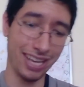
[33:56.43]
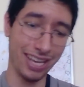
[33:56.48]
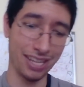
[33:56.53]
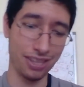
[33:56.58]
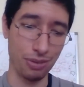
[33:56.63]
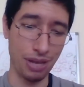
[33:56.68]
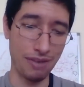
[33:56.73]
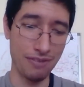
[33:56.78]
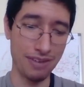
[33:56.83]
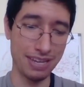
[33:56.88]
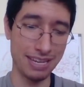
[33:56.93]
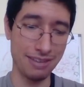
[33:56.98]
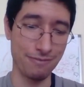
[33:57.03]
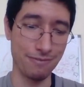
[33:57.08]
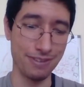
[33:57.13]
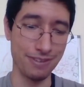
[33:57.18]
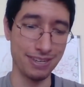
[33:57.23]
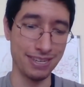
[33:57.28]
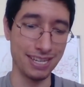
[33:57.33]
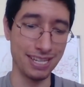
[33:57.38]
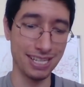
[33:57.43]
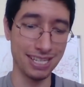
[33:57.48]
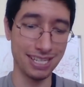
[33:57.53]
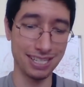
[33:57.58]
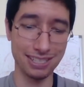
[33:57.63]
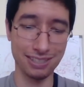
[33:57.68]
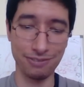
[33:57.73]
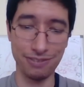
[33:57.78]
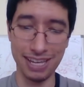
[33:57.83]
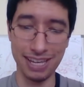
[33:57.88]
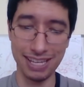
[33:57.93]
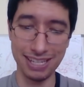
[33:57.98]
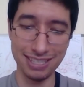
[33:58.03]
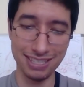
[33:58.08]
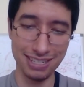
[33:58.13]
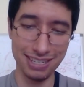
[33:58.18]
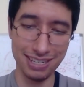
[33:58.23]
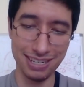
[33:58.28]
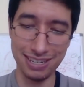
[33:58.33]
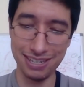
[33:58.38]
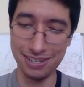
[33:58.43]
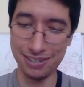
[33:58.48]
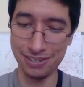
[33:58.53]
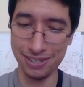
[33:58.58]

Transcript: Do we have any Vanilluxe fans in here?